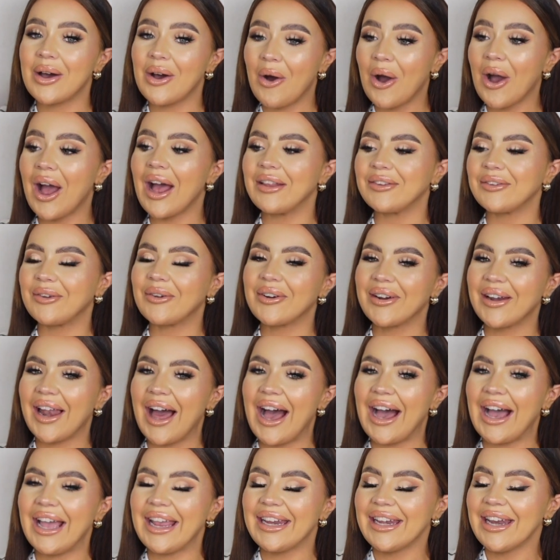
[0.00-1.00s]
as
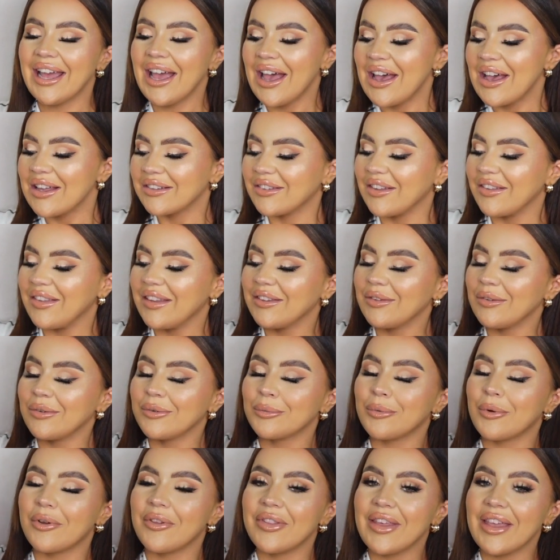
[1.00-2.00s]
online, so this is
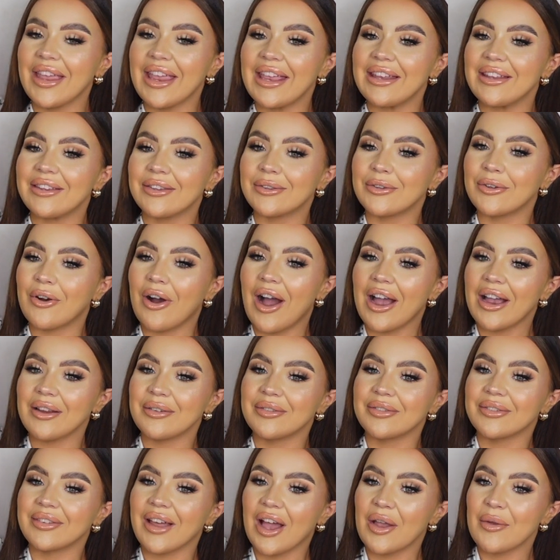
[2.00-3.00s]
one of the in-store
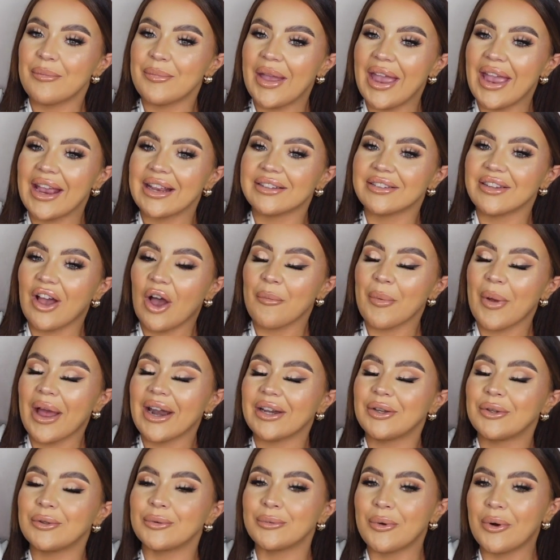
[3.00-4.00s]
items that I picked up,
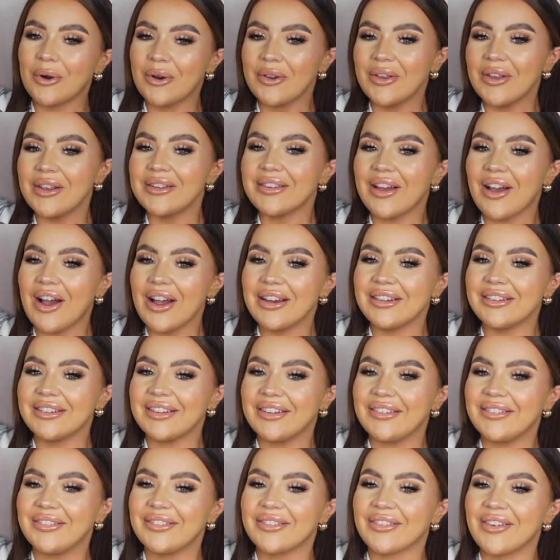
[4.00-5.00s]
and it was one of those
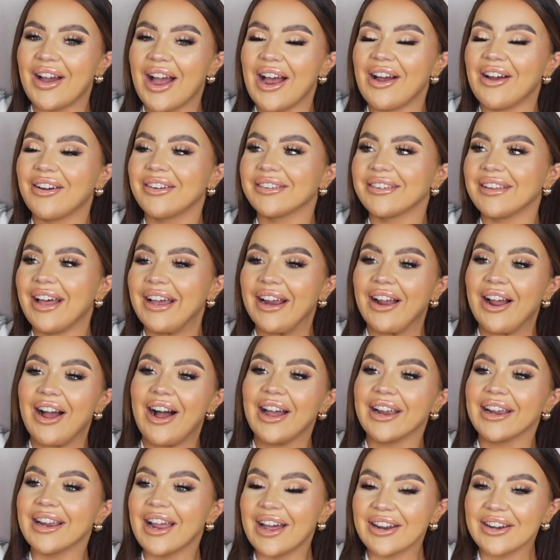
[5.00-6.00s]
items where I was like,
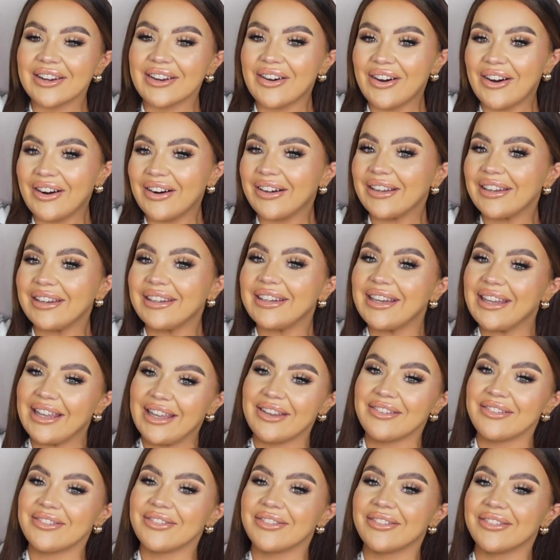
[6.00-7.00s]
I cannot
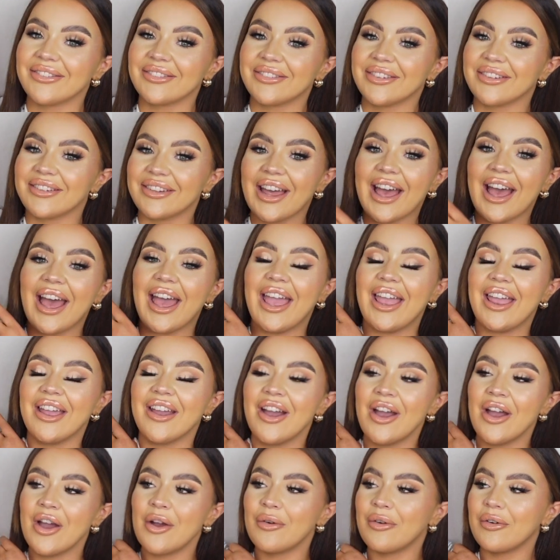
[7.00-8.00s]
leave today
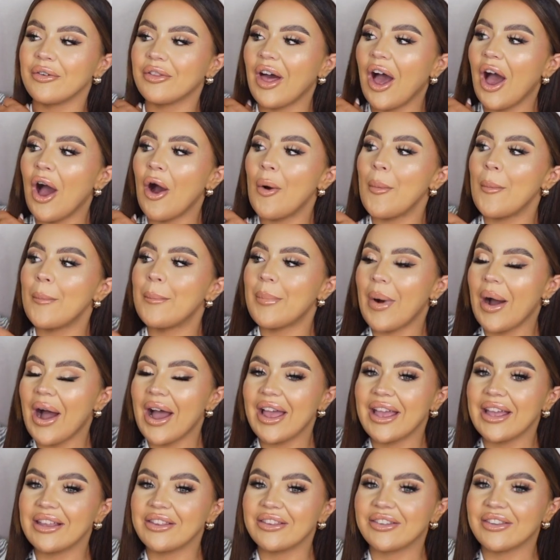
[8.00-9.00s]
without
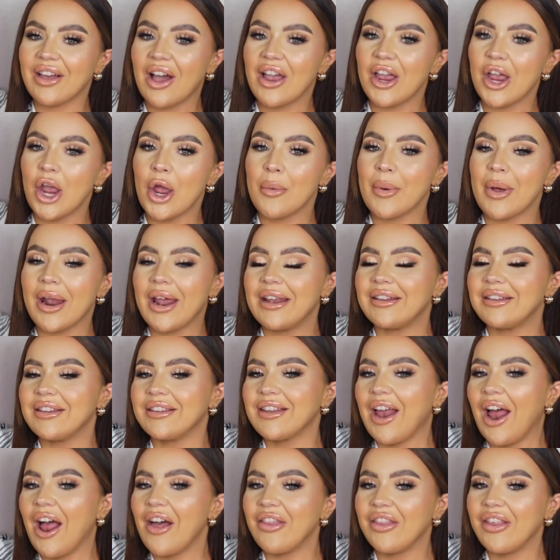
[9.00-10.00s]
buying this item. I did
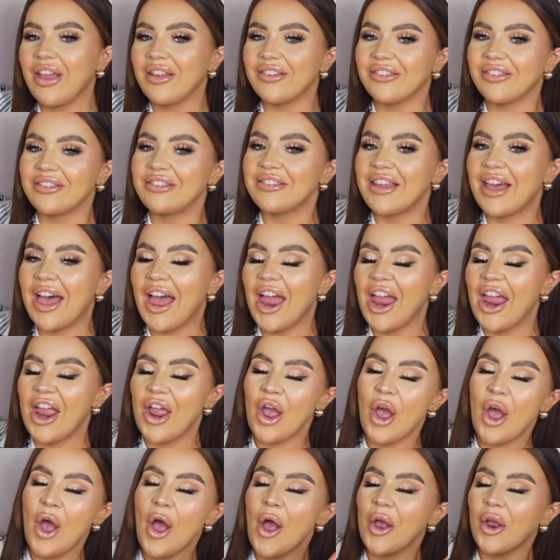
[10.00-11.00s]
that at the end of the day,
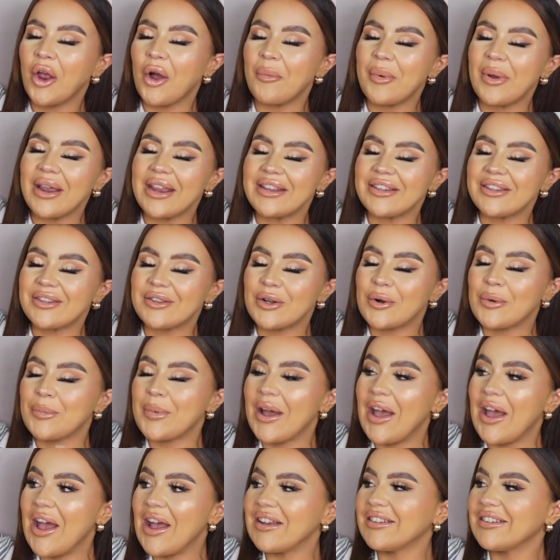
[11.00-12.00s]
got my in-store
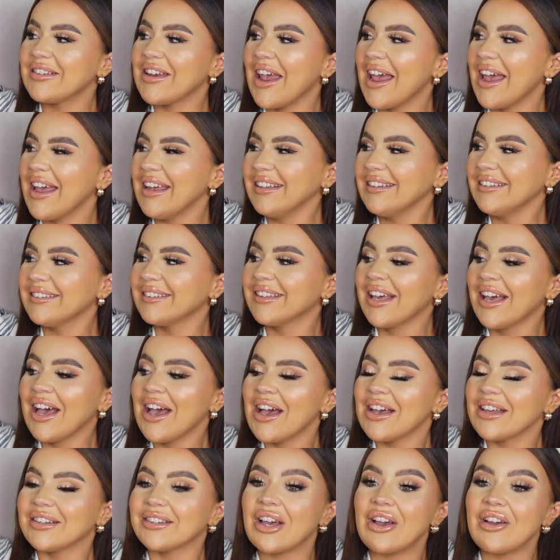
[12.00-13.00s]
purchase.
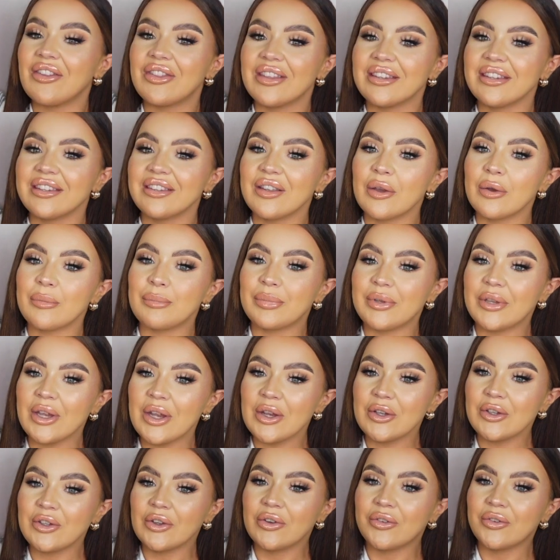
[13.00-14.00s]
So this is a
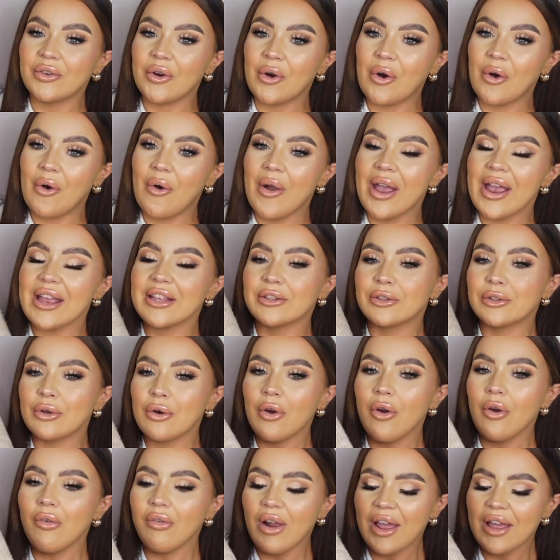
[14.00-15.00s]
beautiful, it's
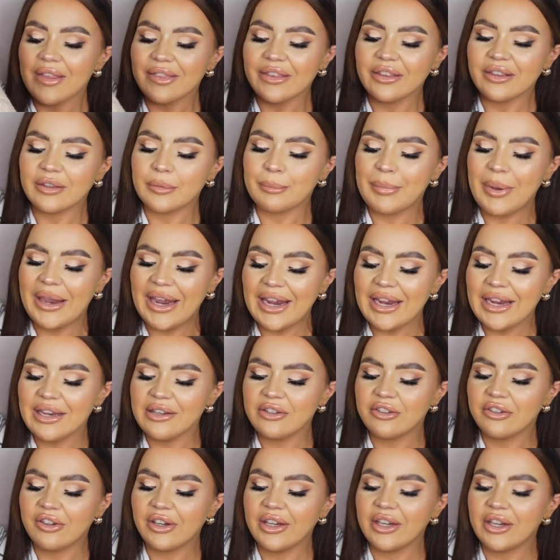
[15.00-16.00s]
sort of like this
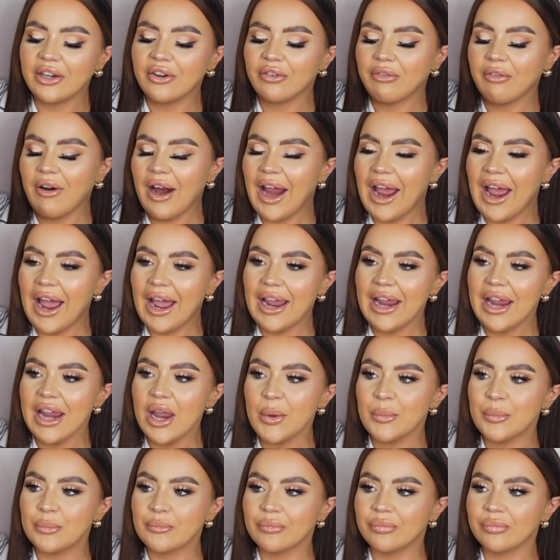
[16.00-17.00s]
peachy grey,
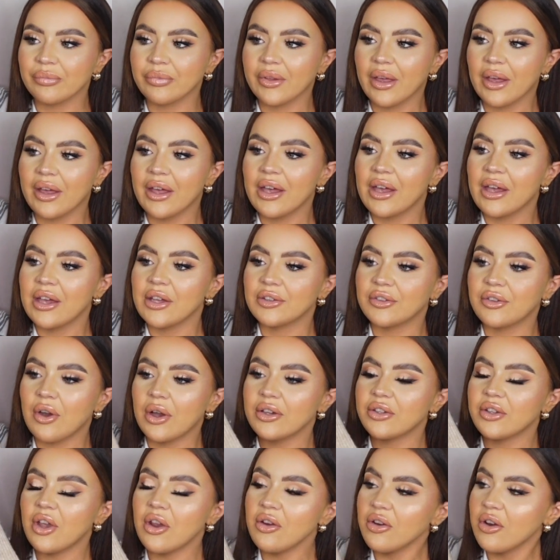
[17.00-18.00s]
so
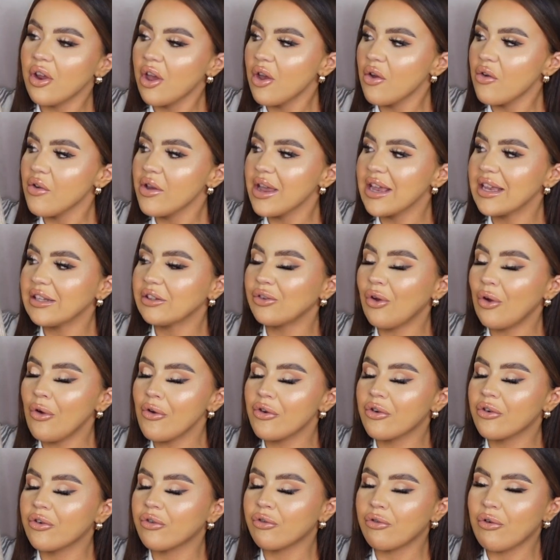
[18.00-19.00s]
I don't know, it's
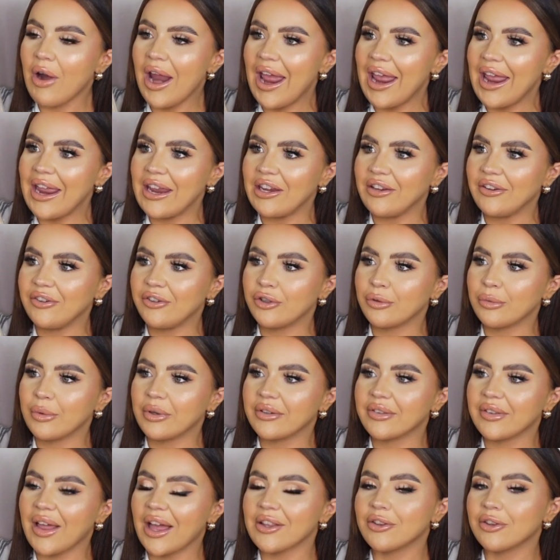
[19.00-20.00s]
not greyish
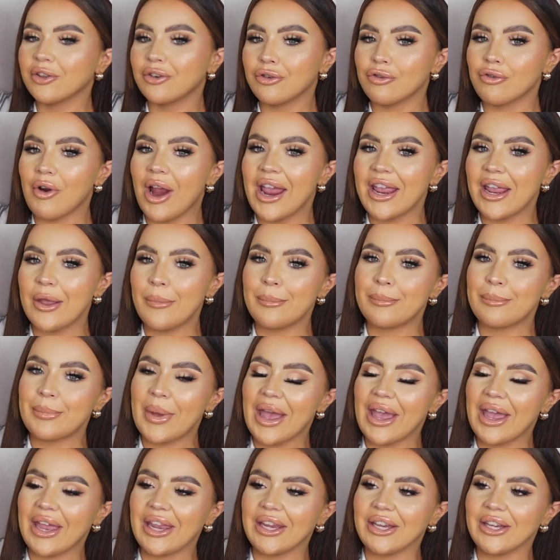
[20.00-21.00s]
because that's grey and
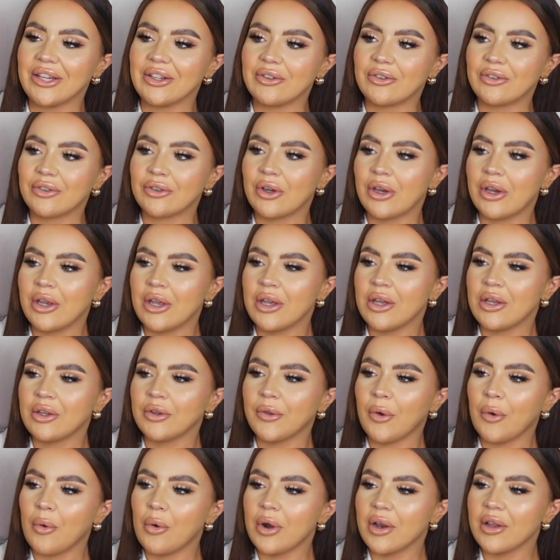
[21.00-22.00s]
beige,
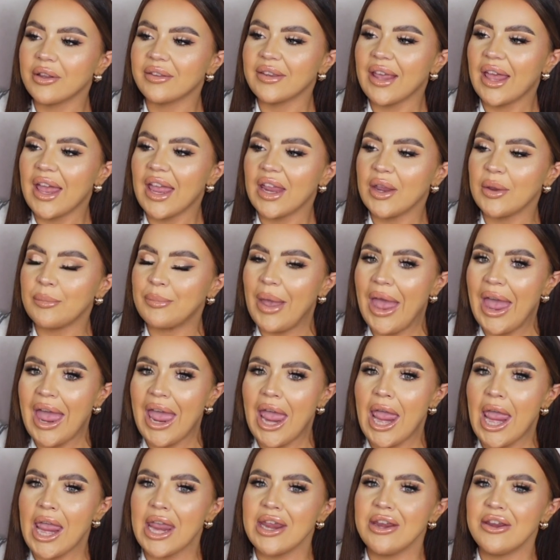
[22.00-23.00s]
so I want to say
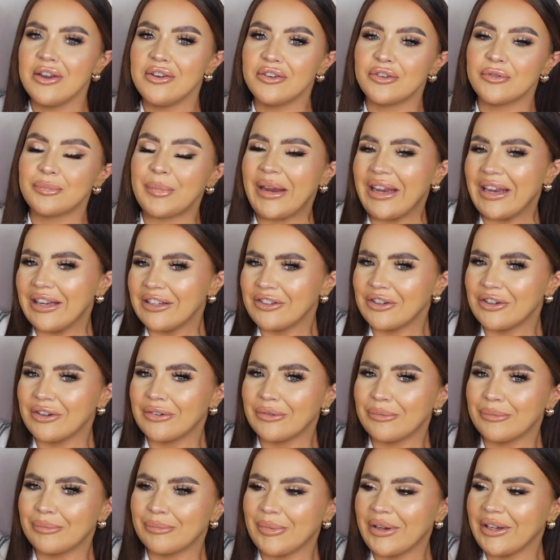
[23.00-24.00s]
peach
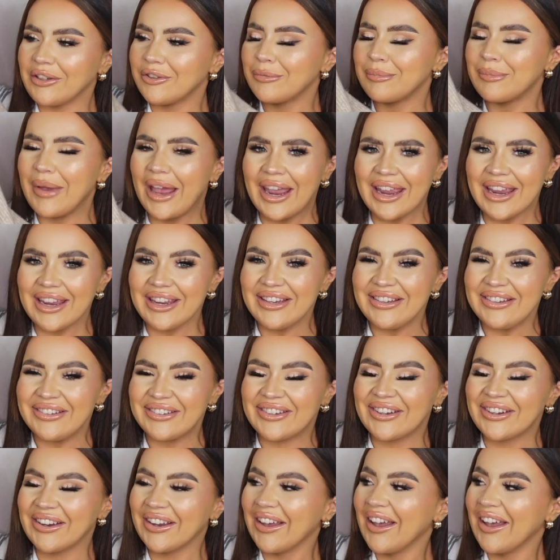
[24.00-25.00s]
and beige.